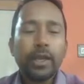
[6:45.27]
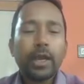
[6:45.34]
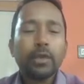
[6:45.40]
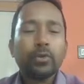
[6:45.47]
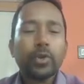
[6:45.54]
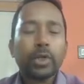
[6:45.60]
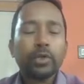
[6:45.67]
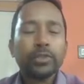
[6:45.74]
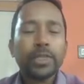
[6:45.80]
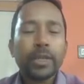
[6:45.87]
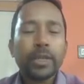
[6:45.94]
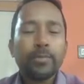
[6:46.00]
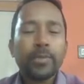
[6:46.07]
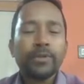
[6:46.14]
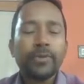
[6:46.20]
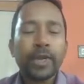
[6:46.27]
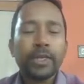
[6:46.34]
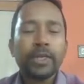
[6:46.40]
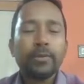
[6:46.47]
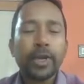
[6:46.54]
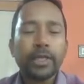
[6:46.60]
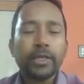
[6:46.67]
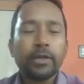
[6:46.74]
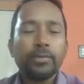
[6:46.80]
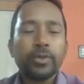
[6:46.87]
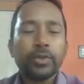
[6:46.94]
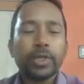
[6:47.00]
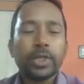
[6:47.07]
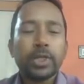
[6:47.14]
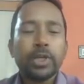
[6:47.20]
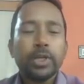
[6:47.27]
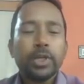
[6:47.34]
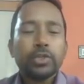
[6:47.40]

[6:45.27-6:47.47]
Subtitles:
I want to save my file in my computer.